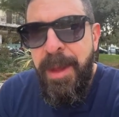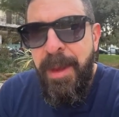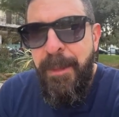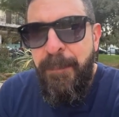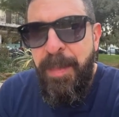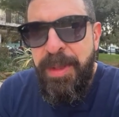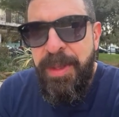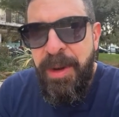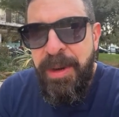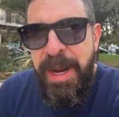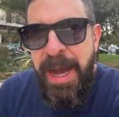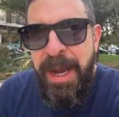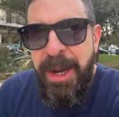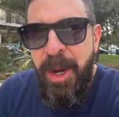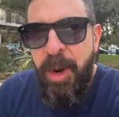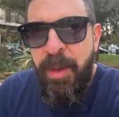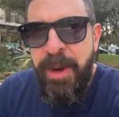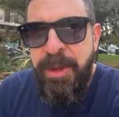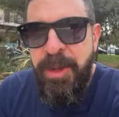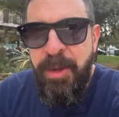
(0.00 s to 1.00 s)
but they're not
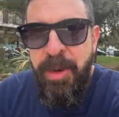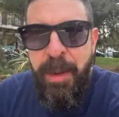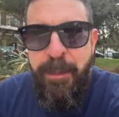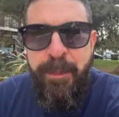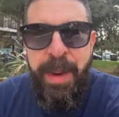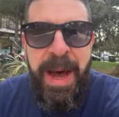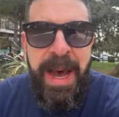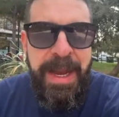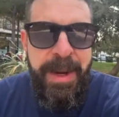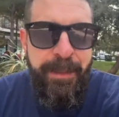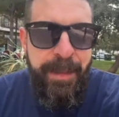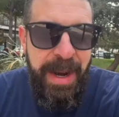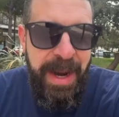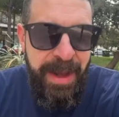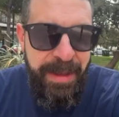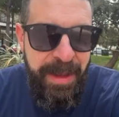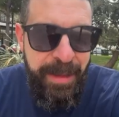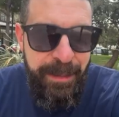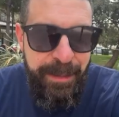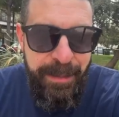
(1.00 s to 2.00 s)
going to abide
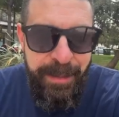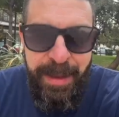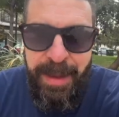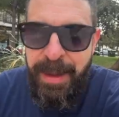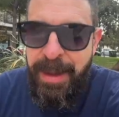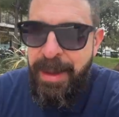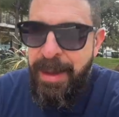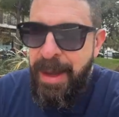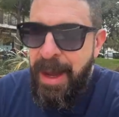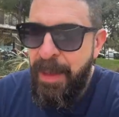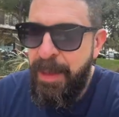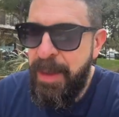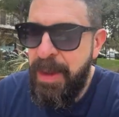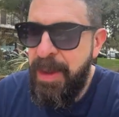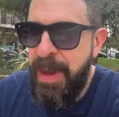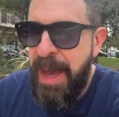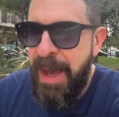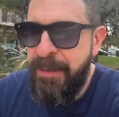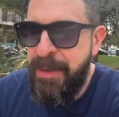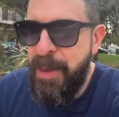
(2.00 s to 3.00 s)
by them. I
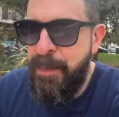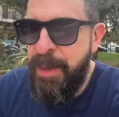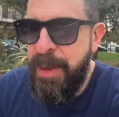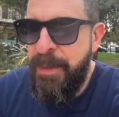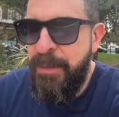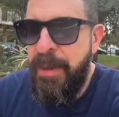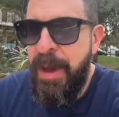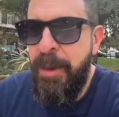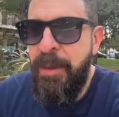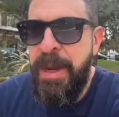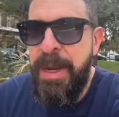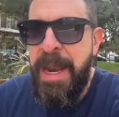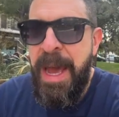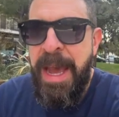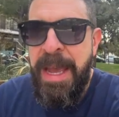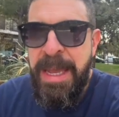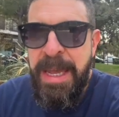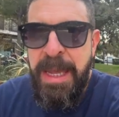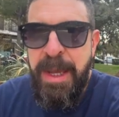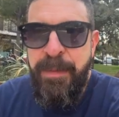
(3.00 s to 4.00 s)
think you have to be very
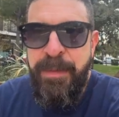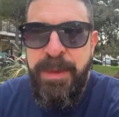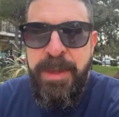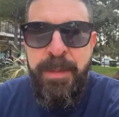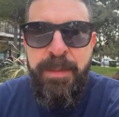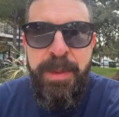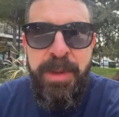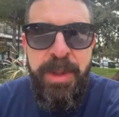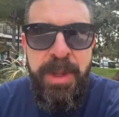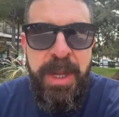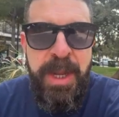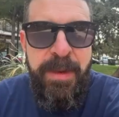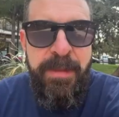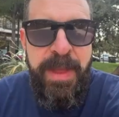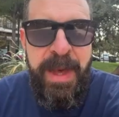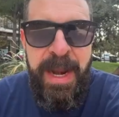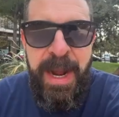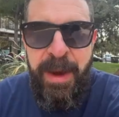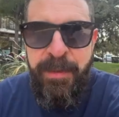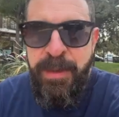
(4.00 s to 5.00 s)
naive to
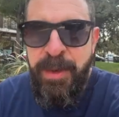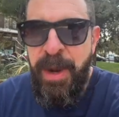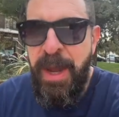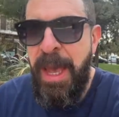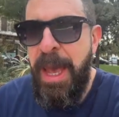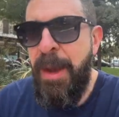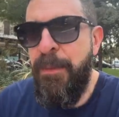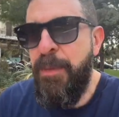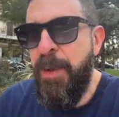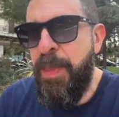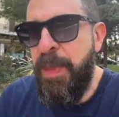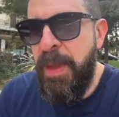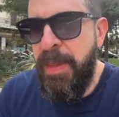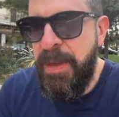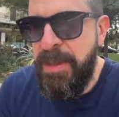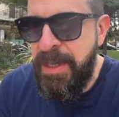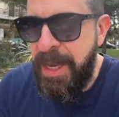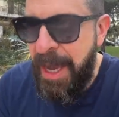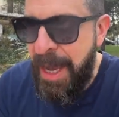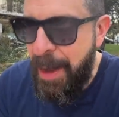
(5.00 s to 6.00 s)
believe that after everything
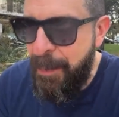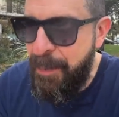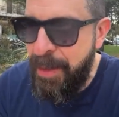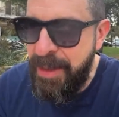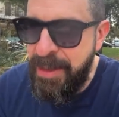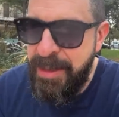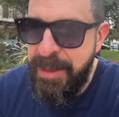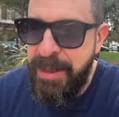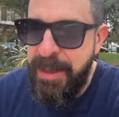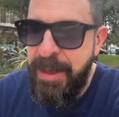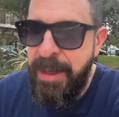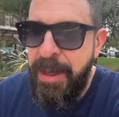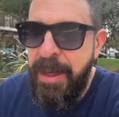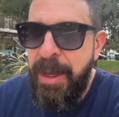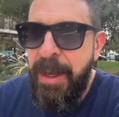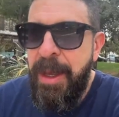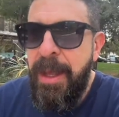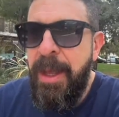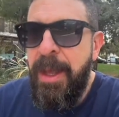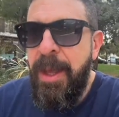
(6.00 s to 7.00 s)
that's happened
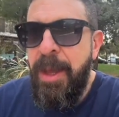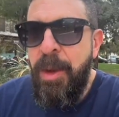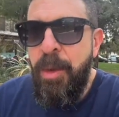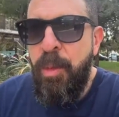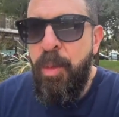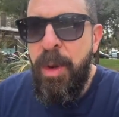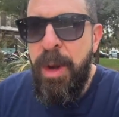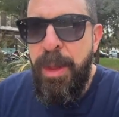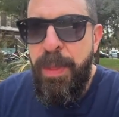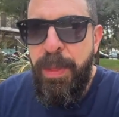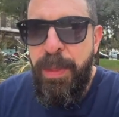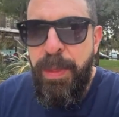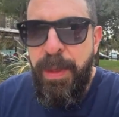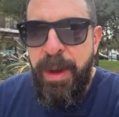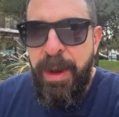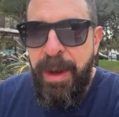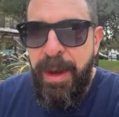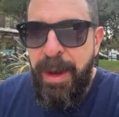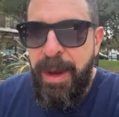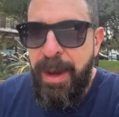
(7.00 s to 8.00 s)
with.
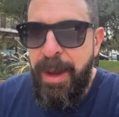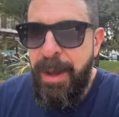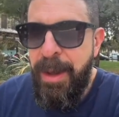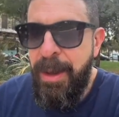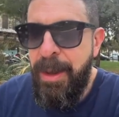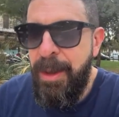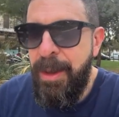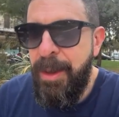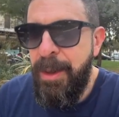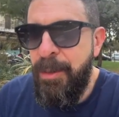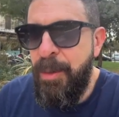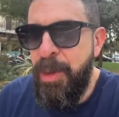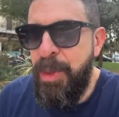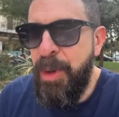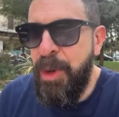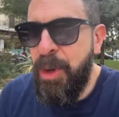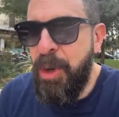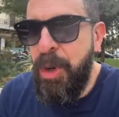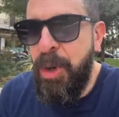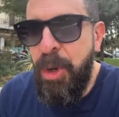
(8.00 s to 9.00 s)
Uh,
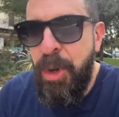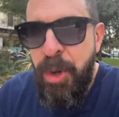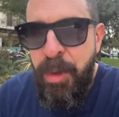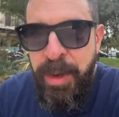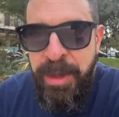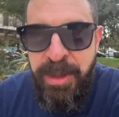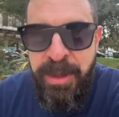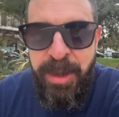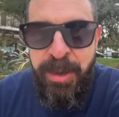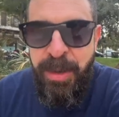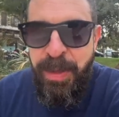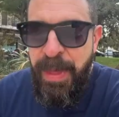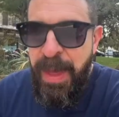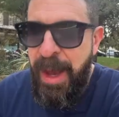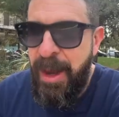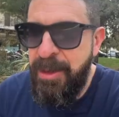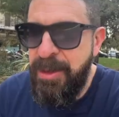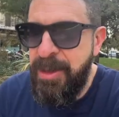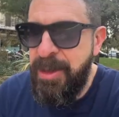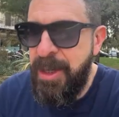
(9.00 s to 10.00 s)
with a coup in
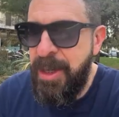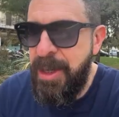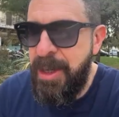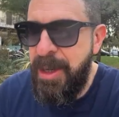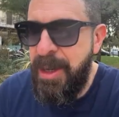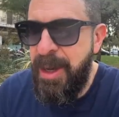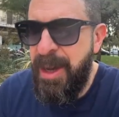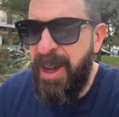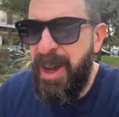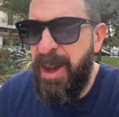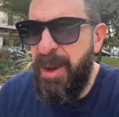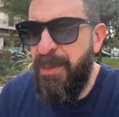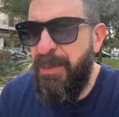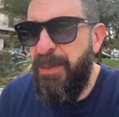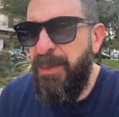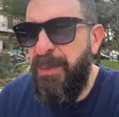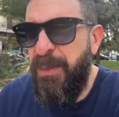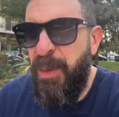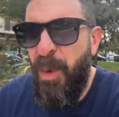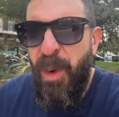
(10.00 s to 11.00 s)

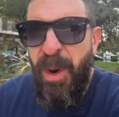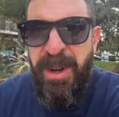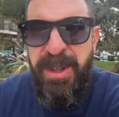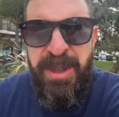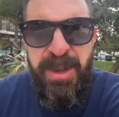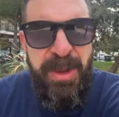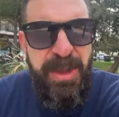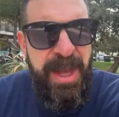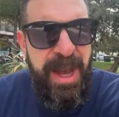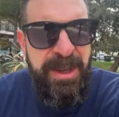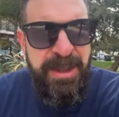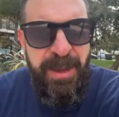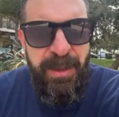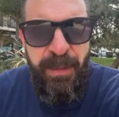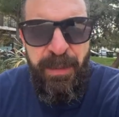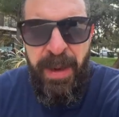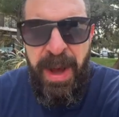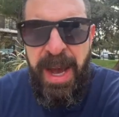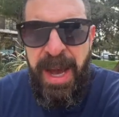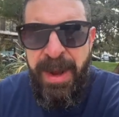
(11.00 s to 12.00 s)
2004,
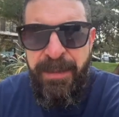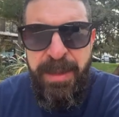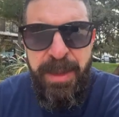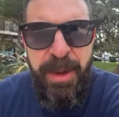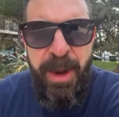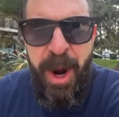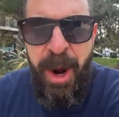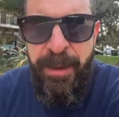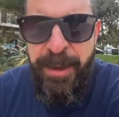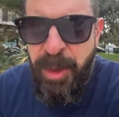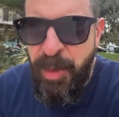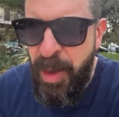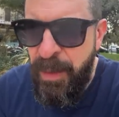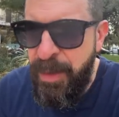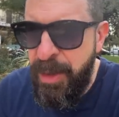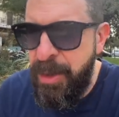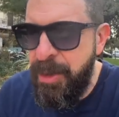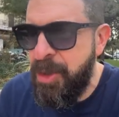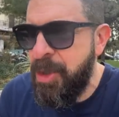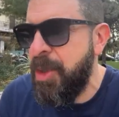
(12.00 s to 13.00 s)
2005, the Orange
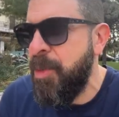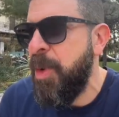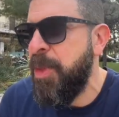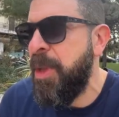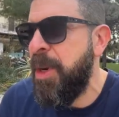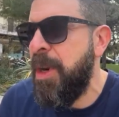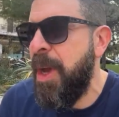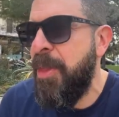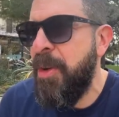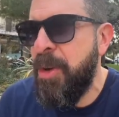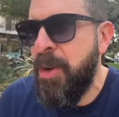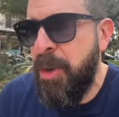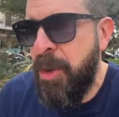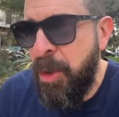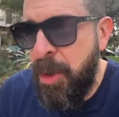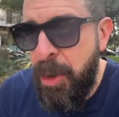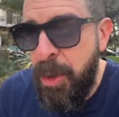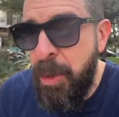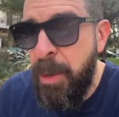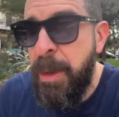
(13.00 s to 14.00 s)
Revolution, with another
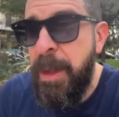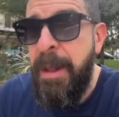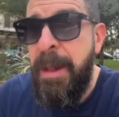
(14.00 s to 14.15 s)
coup